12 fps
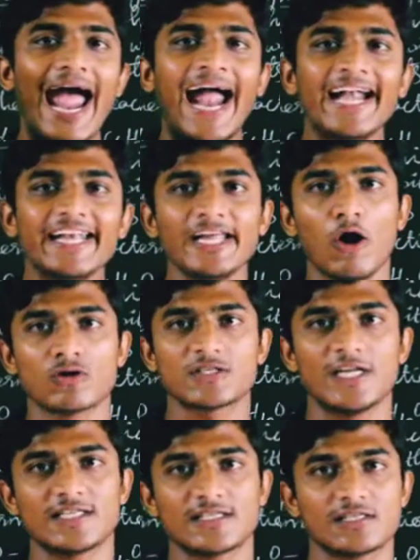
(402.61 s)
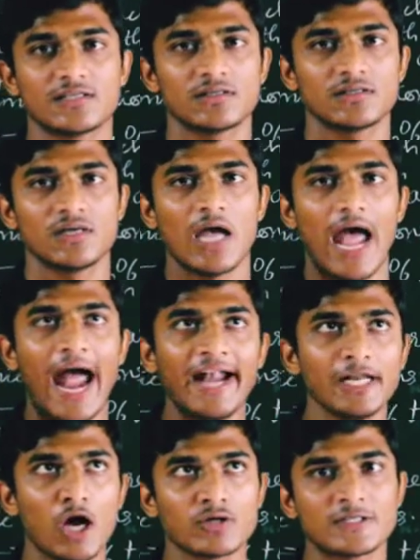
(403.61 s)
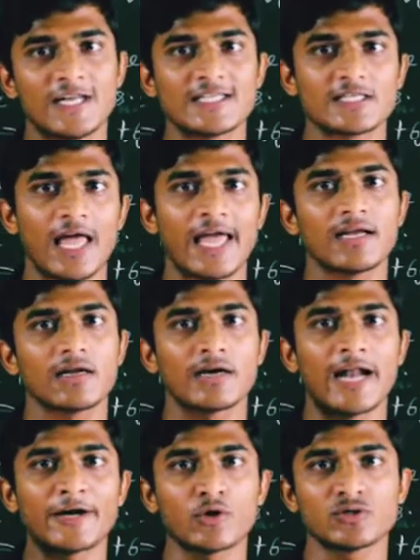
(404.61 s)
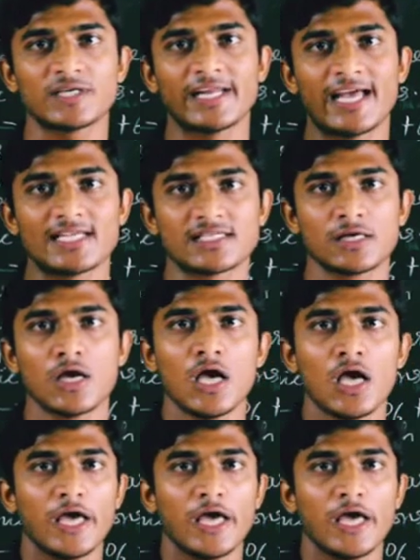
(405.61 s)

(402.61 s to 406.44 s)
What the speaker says: antioxidants like nitrogen gas.